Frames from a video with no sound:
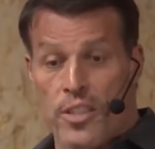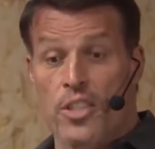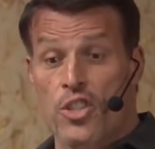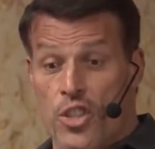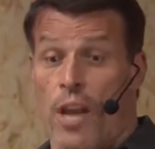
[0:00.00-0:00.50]
And
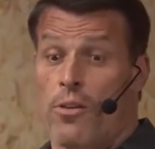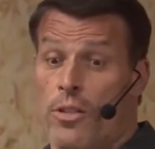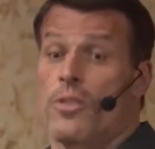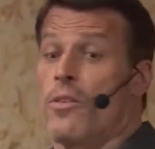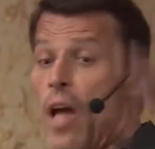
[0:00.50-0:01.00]
this
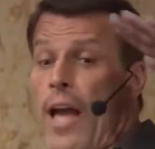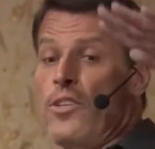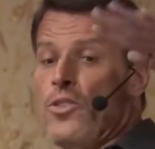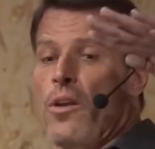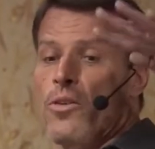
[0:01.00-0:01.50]
general is one of the
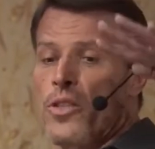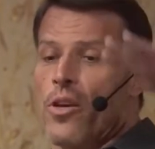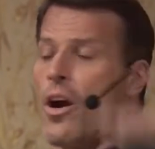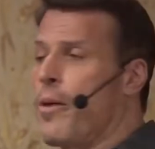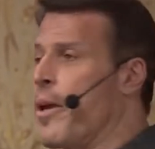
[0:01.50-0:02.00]
highest generals in
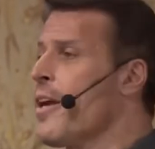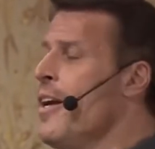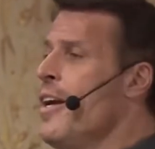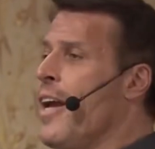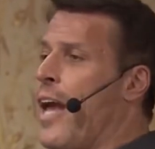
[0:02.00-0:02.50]
the Army,
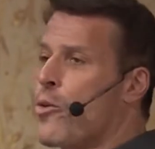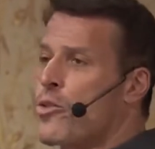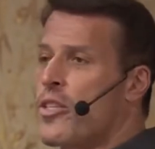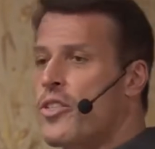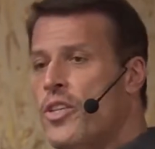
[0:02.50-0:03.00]
and there
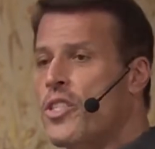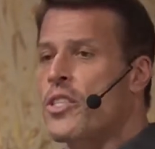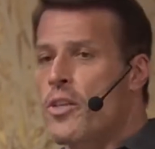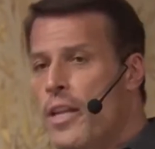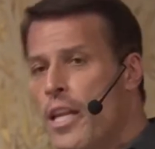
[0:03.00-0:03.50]
was a
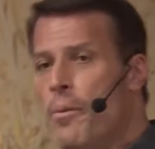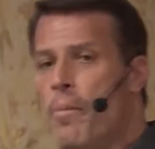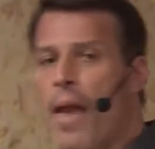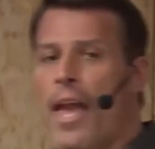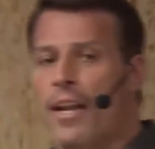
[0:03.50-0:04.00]
decision that needed to be
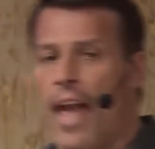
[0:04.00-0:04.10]
made.